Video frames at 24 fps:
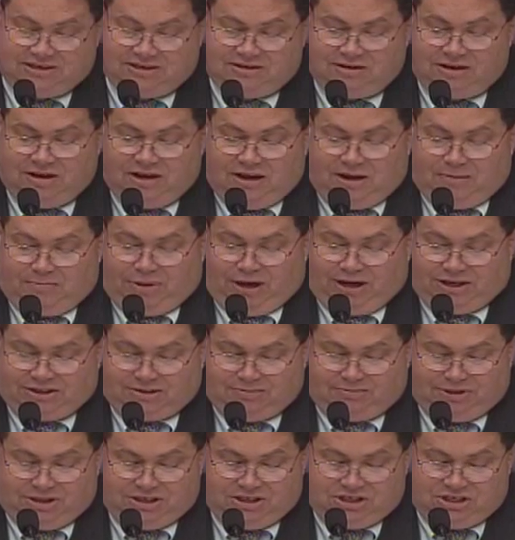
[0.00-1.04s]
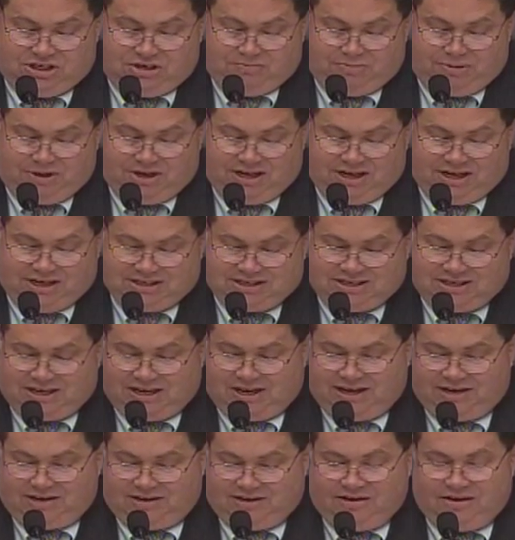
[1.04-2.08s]
and possibly GPS
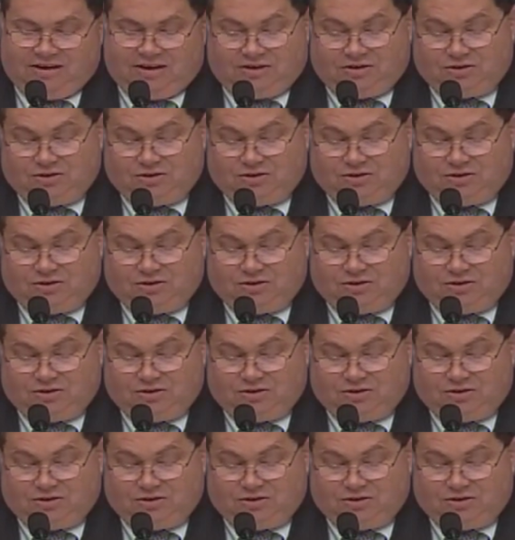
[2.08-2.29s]
data,